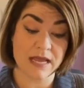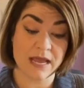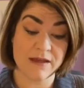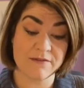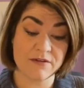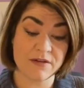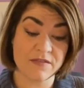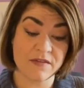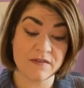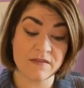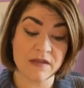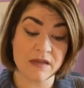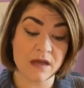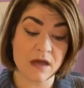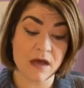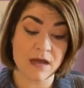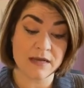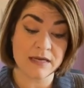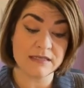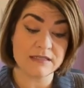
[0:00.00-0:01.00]
everything that
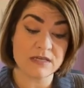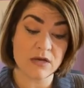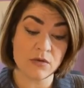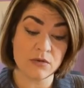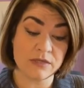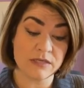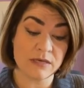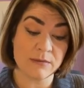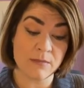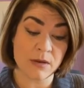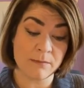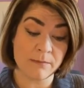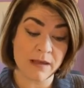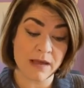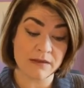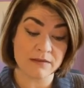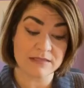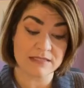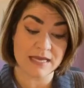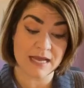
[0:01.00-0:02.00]
God had told him on
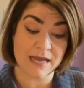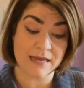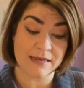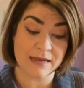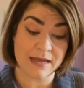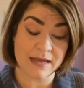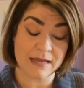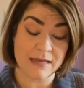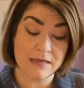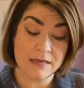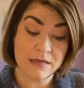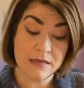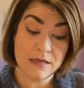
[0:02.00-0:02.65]
Mount Sinai.